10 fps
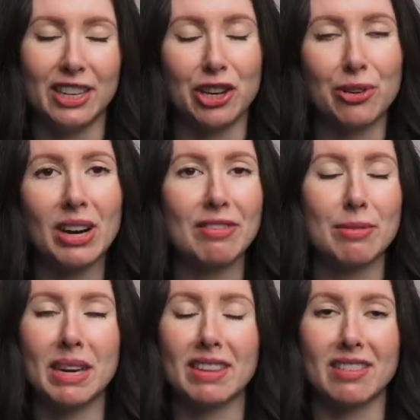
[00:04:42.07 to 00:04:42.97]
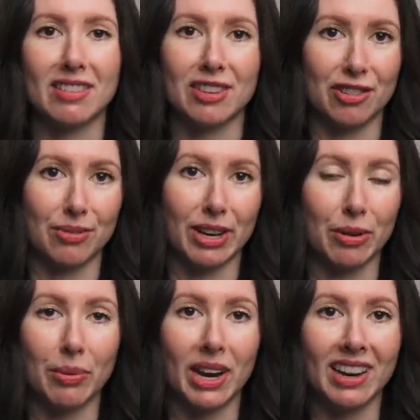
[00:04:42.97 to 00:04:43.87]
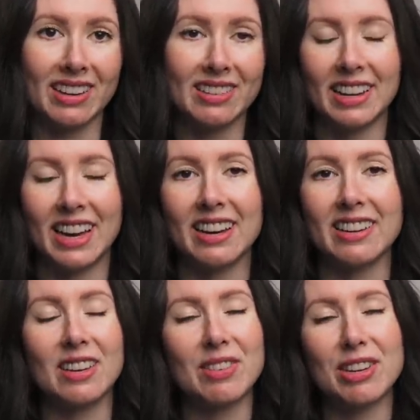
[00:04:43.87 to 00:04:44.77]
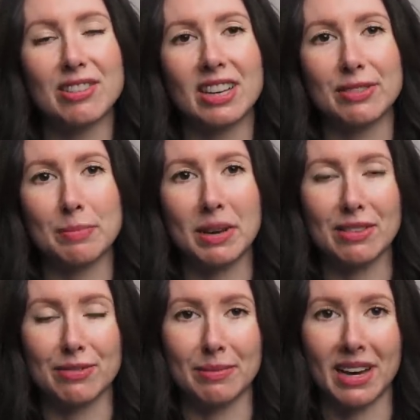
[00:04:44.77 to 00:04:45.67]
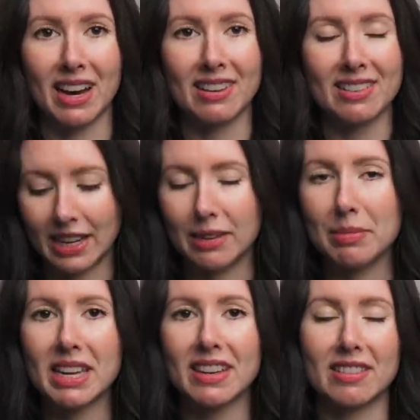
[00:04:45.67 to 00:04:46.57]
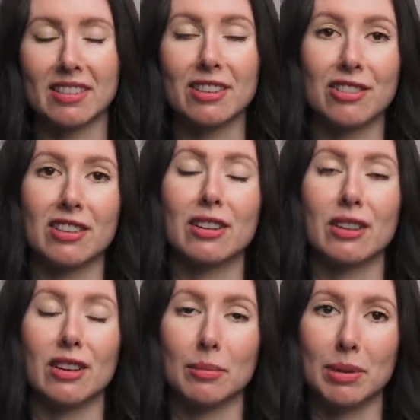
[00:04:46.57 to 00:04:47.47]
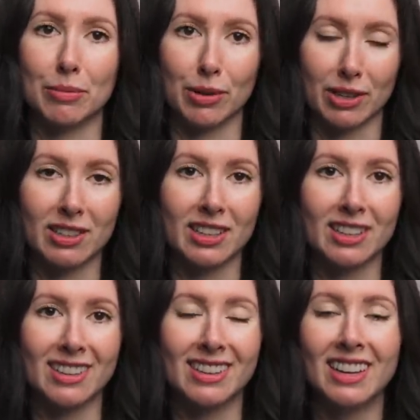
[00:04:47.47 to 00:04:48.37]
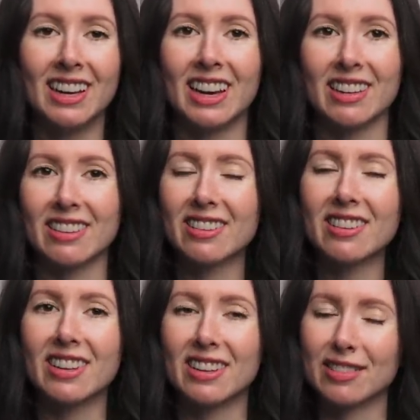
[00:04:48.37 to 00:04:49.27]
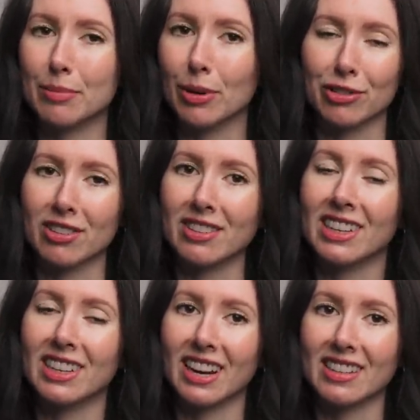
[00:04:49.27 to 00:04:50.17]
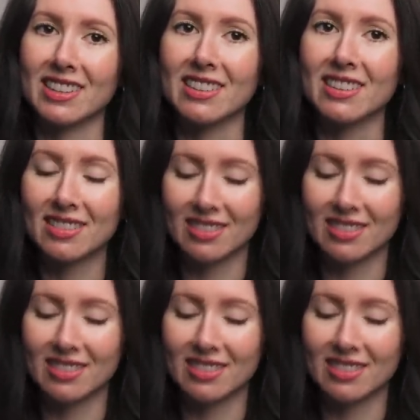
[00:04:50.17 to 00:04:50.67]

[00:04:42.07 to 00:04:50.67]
You don't have to make the decision right away. And giving yourself space from that can make that decision a little bit more clear and a little less emotionally connected.